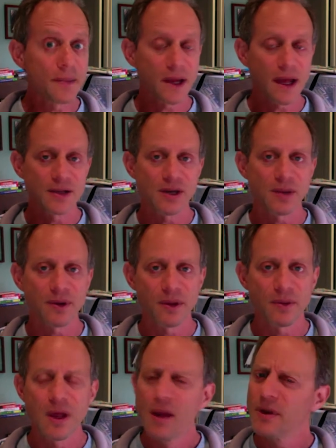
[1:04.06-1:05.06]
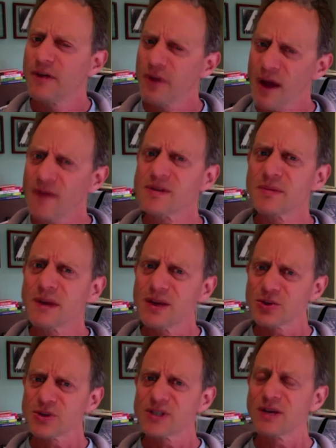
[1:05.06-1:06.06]
to catch up on them. But if you have some
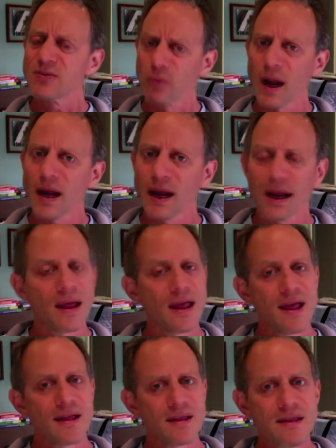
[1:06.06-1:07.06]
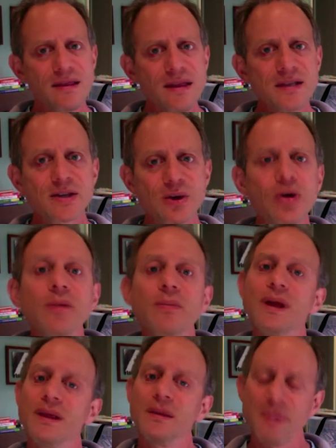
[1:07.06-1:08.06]
interest in writing, this could
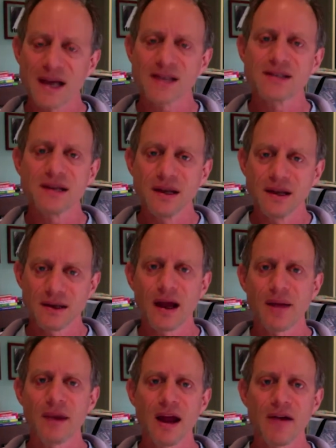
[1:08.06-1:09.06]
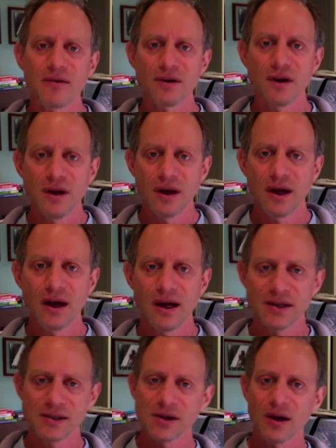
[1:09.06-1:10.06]
be the best time to ever uh,
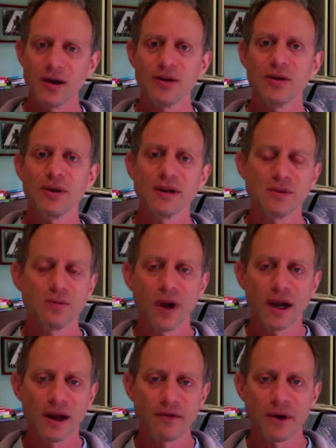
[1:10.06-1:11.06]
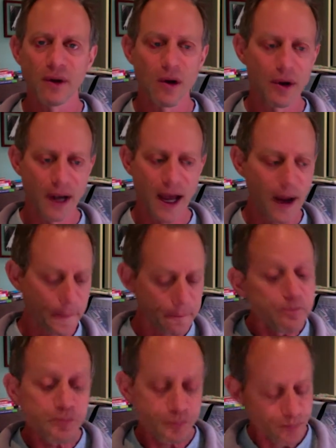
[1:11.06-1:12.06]
start doing some writing of your own. Now,
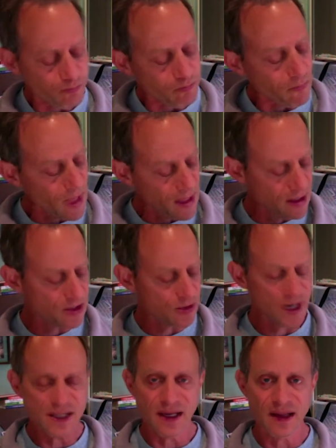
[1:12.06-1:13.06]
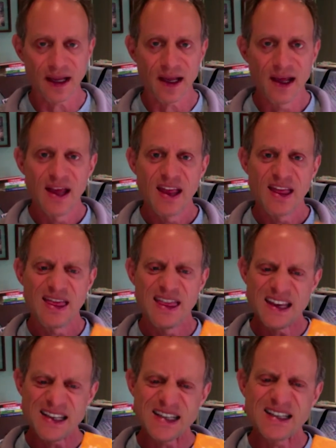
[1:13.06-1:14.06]
interestingly,
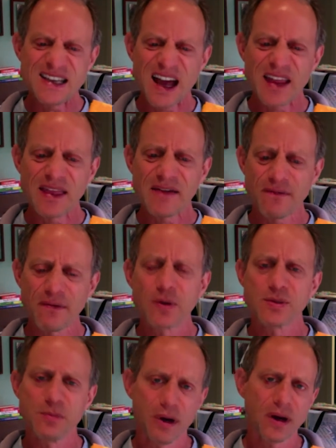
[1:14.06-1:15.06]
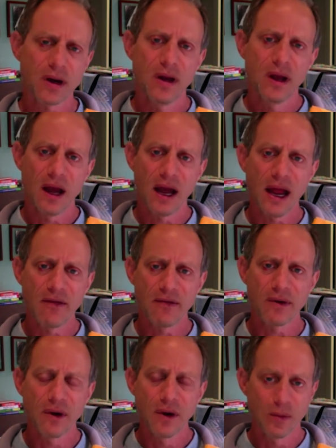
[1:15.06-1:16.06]
this is not the first book I
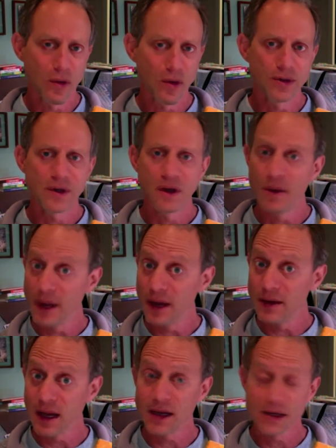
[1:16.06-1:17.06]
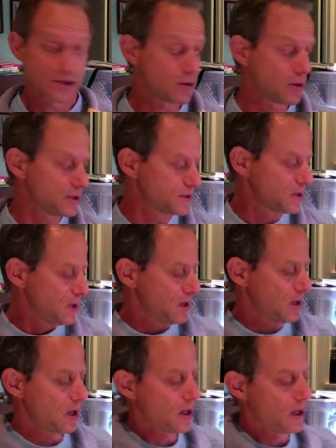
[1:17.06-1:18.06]
ever wrote about dinosaurs.
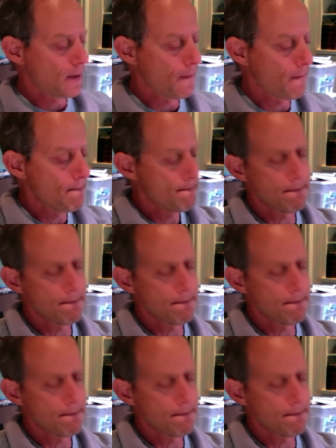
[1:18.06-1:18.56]
Um,